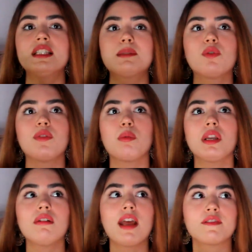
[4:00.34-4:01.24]
this movie,
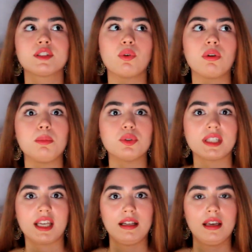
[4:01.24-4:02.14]
we don't have Sony
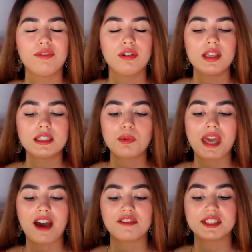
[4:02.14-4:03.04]
Music in yet. For this,
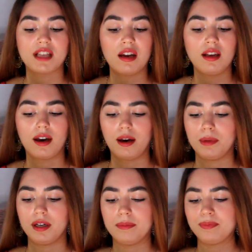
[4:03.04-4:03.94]
we have
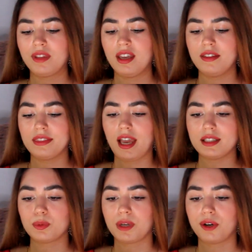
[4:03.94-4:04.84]
Saregama.
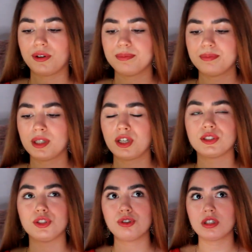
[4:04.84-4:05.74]
That's weird.
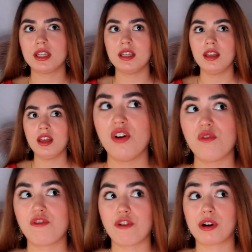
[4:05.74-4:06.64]
Because usually,
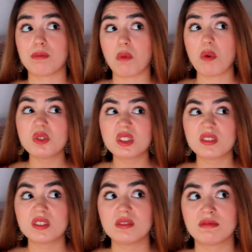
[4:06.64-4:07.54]
for
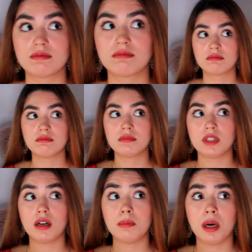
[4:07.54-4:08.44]
most
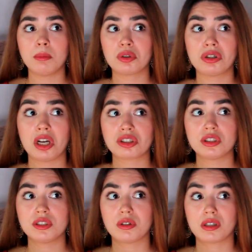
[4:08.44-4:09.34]
Tarman
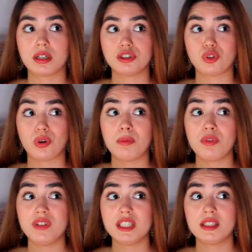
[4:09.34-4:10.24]
Productions or Karan Johar
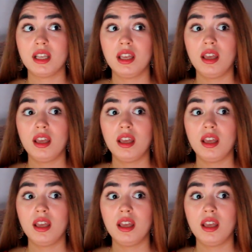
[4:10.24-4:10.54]
movies,